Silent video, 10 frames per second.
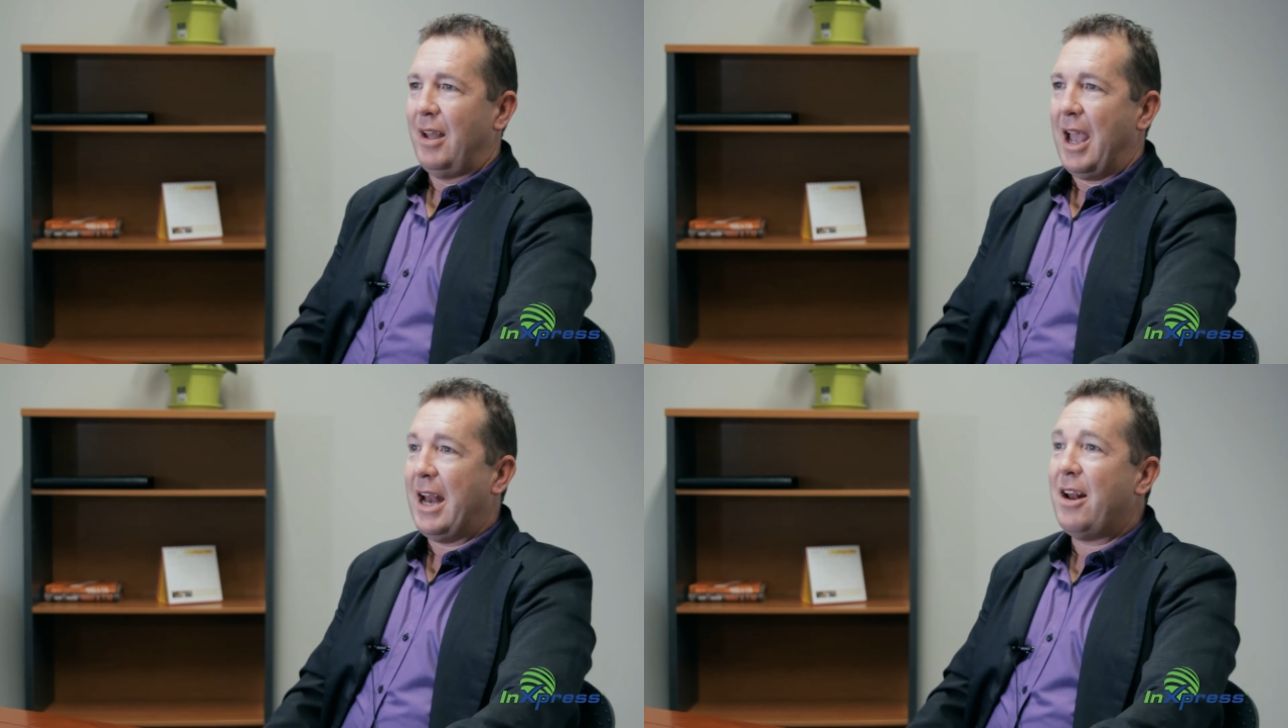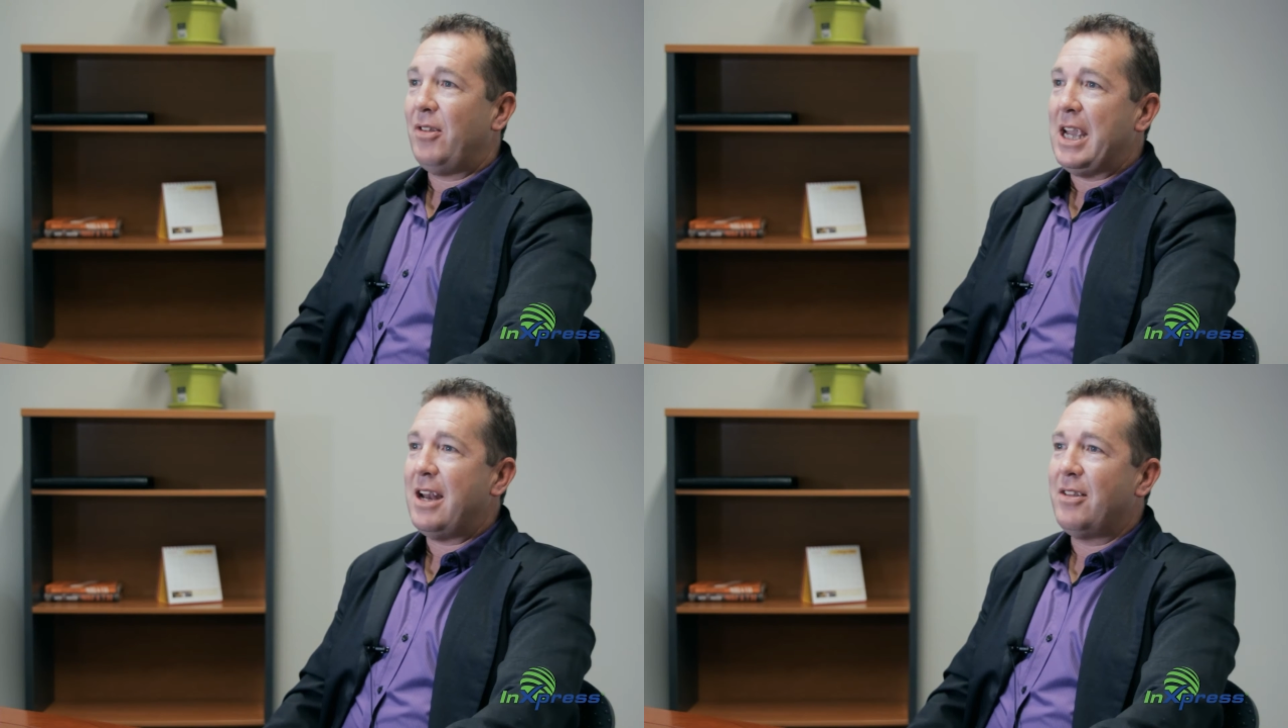and at
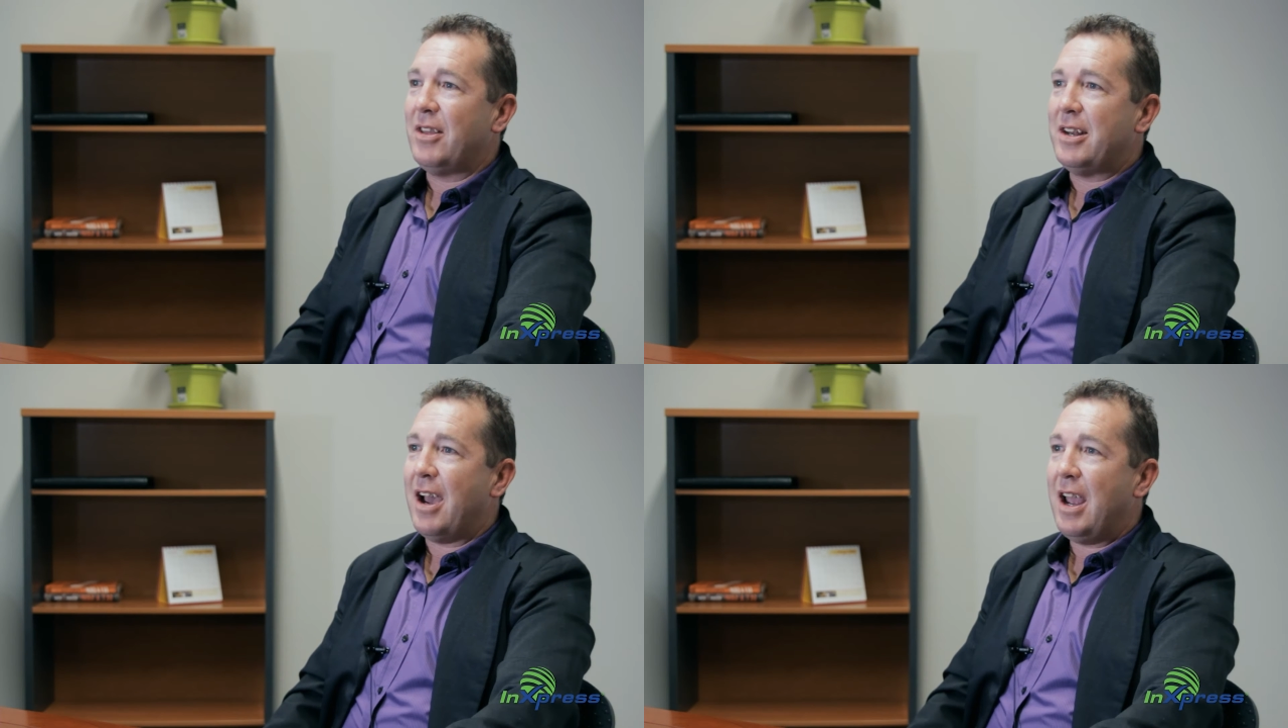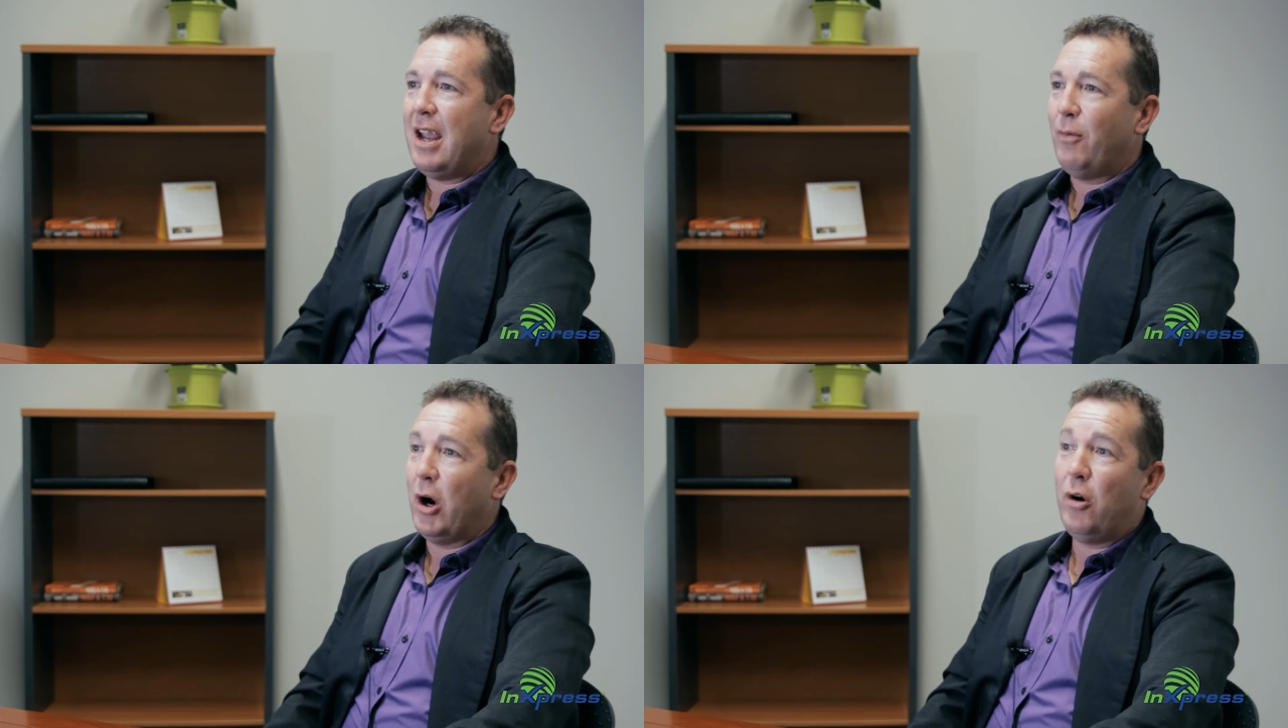the end of the day,
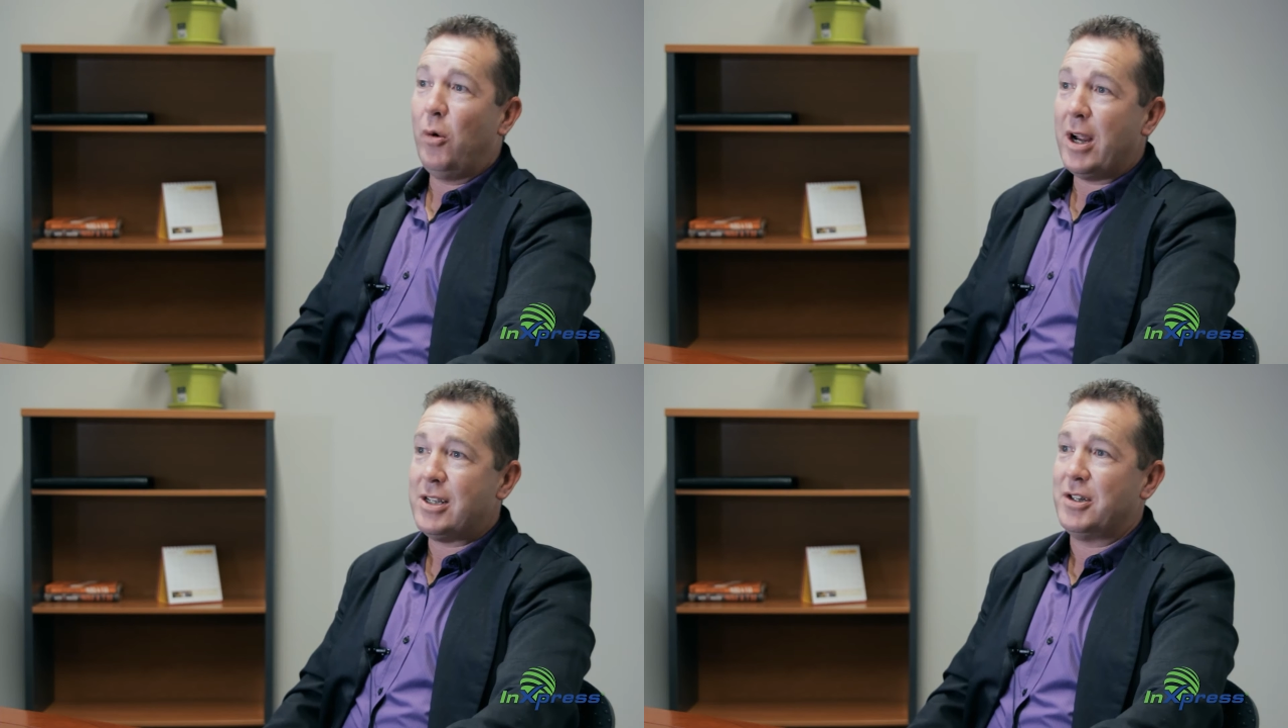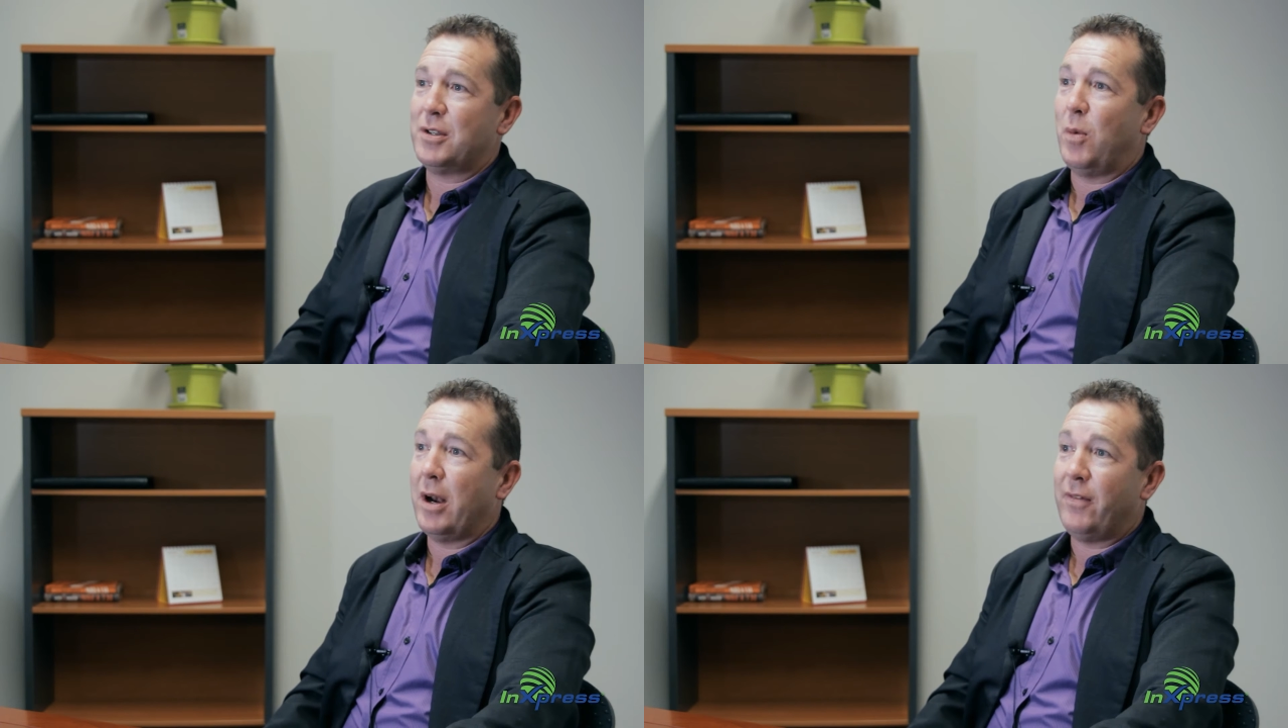we're always
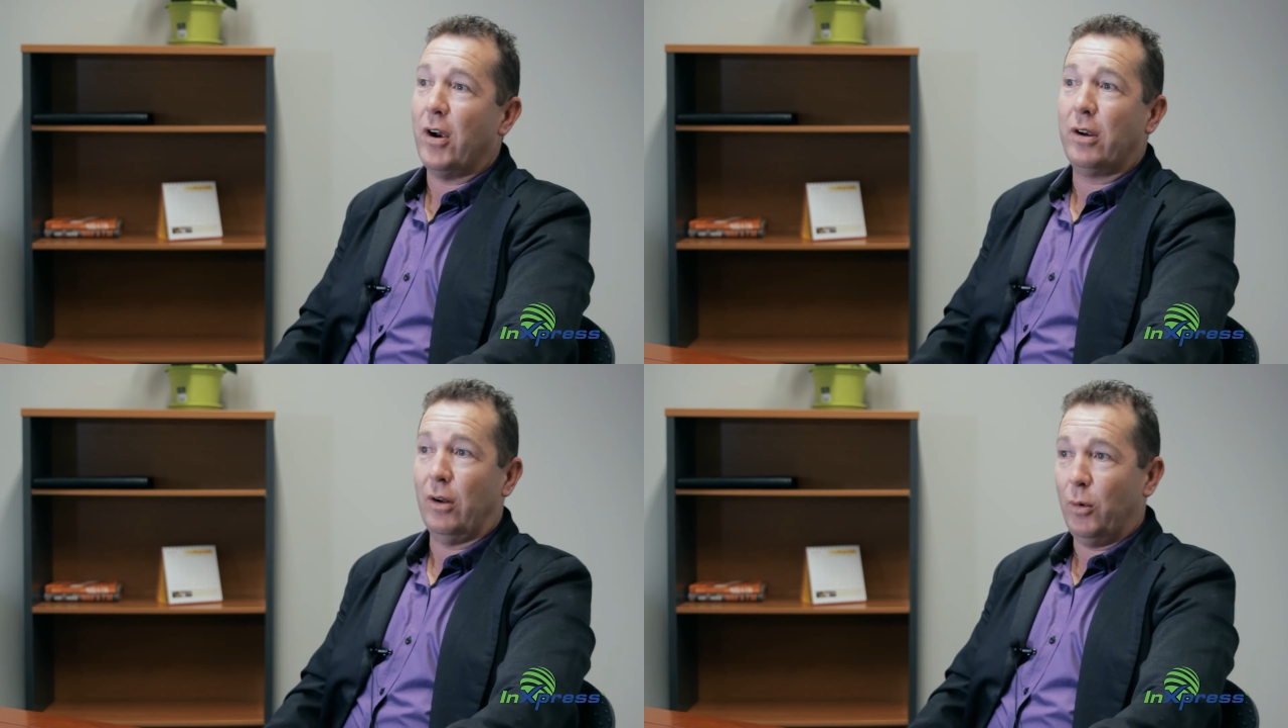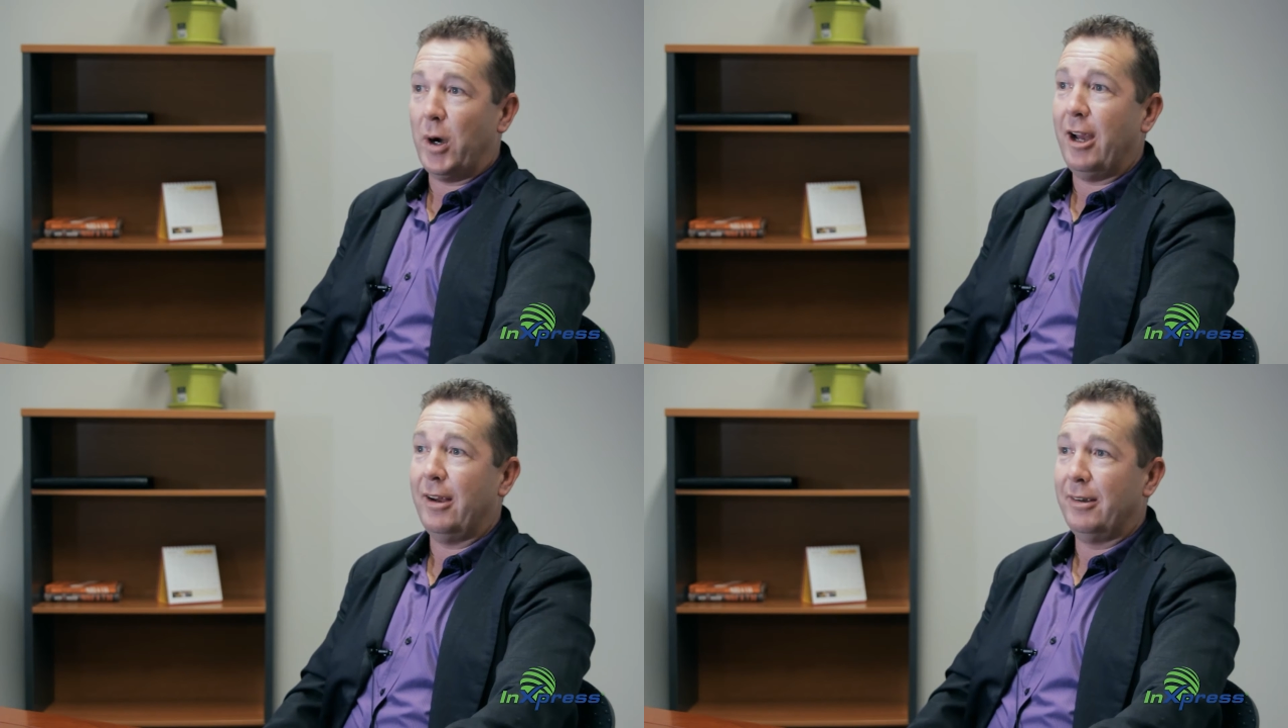just one phone call away.